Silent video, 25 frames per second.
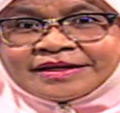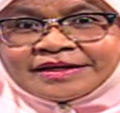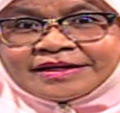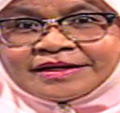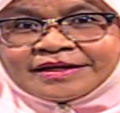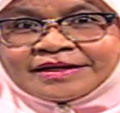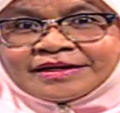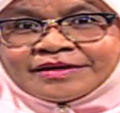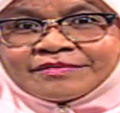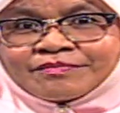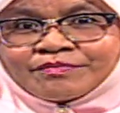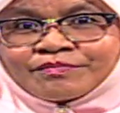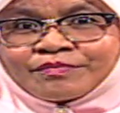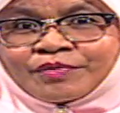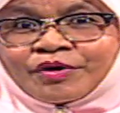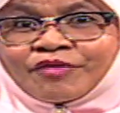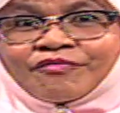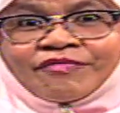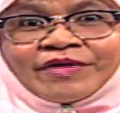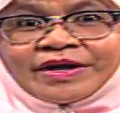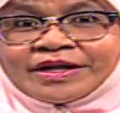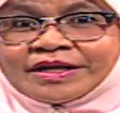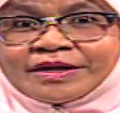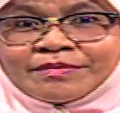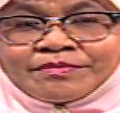uh,
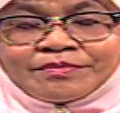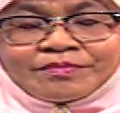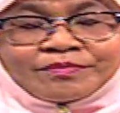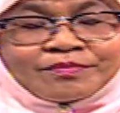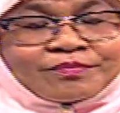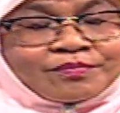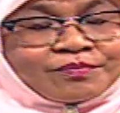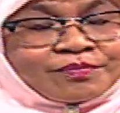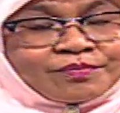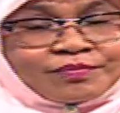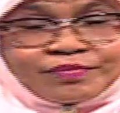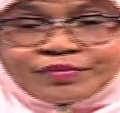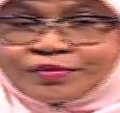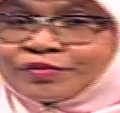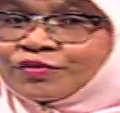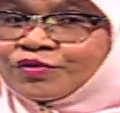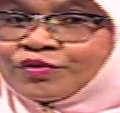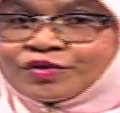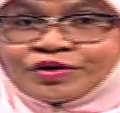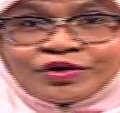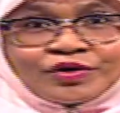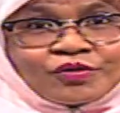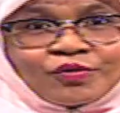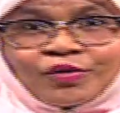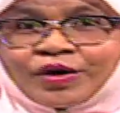provide a
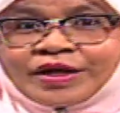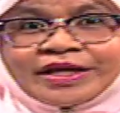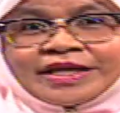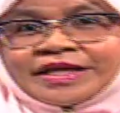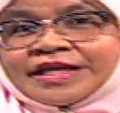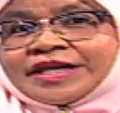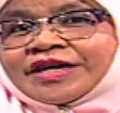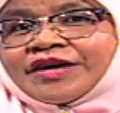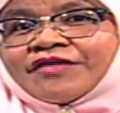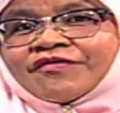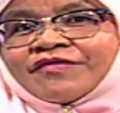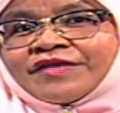good quality of